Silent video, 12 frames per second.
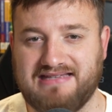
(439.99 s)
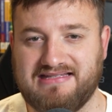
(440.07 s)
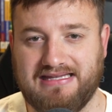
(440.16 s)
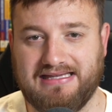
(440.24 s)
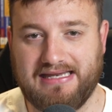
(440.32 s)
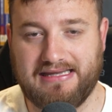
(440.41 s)

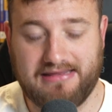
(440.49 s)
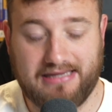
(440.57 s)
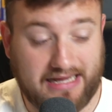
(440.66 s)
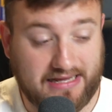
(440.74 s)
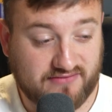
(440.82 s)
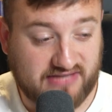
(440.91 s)
He
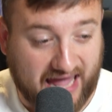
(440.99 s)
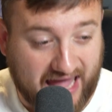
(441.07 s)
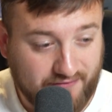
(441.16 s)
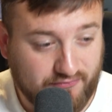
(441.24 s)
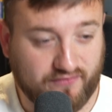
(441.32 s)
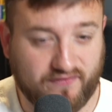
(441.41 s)
leaves
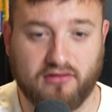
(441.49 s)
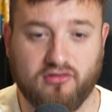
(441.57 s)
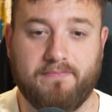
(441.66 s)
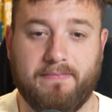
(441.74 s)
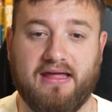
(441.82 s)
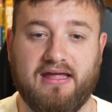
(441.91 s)
everything on the
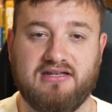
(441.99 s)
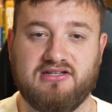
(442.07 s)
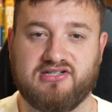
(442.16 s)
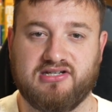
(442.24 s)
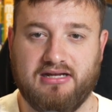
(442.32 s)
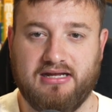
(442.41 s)

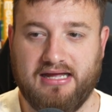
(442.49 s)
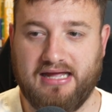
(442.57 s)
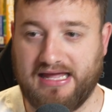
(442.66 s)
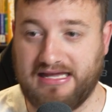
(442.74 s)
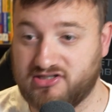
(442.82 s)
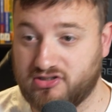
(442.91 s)
pitch.
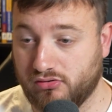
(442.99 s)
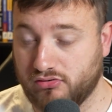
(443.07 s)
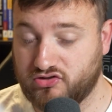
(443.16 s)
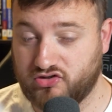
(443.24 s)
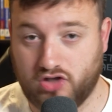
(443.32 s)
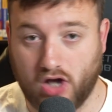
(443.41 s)
He scores
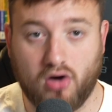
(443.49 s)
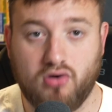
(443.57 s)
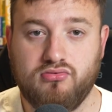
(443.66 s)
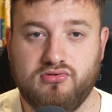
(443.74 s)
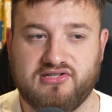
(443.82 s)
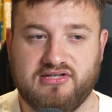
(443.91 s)

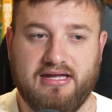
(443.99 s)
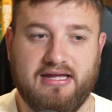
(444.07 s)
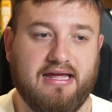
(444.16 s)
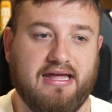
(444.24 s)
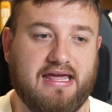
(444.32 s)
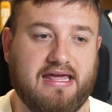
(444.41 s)
goals.
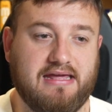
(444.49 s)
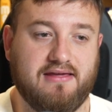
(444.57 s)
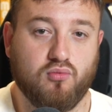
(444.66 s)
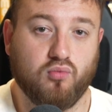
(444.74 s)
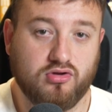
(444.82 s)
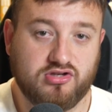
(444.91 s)
He
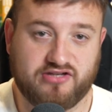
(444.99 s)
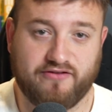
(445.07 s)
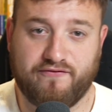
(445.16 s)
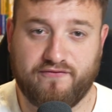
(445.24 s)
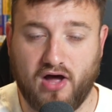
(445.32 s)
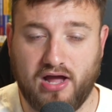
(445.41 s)
wants to
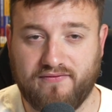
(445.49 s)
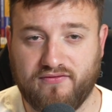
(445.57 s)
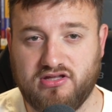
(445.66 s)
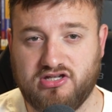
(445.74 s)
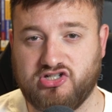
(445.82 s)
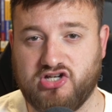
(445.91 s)
fight for the
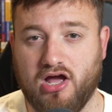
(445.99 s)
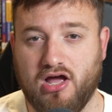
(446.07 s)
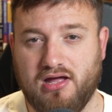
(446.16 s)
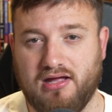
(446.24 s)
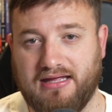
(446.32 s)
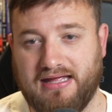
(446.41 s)

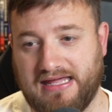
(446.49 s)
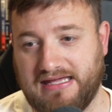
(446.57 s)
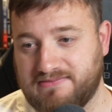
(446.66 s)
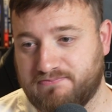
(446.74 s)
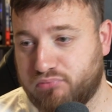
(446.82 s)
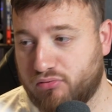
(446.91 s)
shirt. His
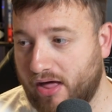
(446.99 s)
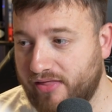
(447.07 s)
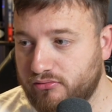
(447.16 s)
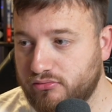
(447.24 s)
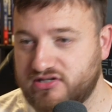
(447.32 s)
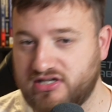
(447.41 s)
brother
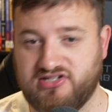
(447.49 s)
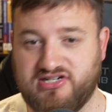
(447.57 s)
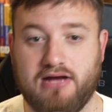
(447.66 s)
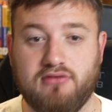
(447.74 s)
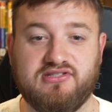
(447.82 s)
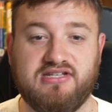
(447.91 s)
was at
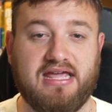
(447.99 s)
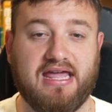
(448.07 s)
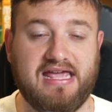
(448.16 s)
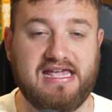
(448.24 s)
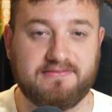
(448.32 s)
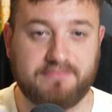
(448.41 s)
Chelsea.
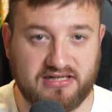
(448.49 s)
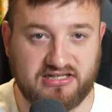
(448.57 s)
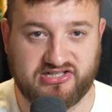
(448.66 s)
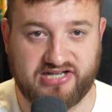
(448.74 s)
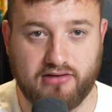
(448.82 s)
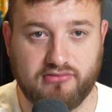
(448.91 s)
He's been at
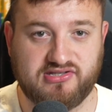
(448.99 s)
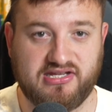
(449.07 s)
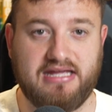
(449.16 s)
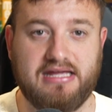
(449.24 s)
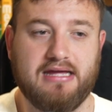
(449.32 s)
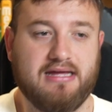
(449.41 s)

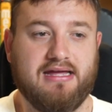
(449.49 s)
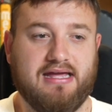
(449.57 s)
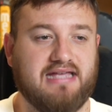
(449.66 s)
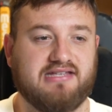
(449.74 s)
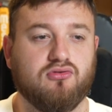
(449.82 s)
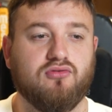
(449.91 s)
Chelsea.
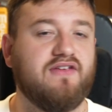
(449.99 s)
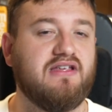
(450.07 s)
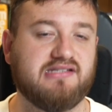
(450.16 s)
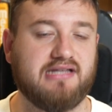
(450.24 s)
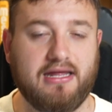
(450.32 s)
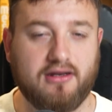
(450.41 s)
It's
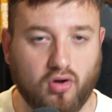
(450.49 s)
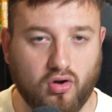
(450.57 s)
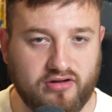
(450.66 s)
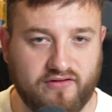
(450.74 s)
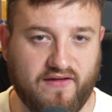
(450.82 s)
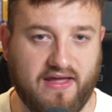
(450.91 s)
obviously an
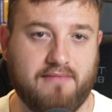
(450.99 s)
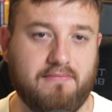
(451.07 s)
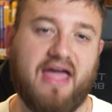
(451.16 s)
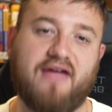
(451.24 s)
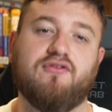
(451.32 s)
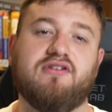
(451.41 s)
honour for him
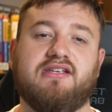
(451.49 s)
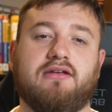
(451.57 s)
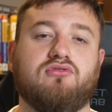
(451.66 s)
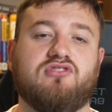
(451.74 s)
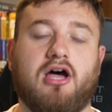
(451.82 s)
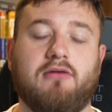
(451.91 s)
every single
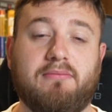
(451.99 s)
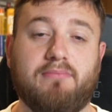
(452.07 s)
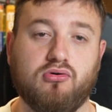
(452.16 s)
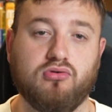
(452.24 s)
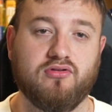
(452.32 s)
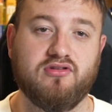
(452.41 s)
time he
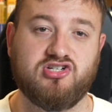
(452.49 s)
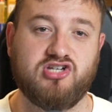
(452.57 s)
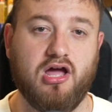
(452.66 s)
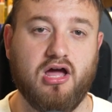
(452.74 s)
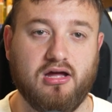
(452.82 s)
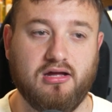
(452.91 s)
pulled on the
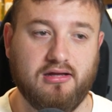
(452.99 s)
shirt.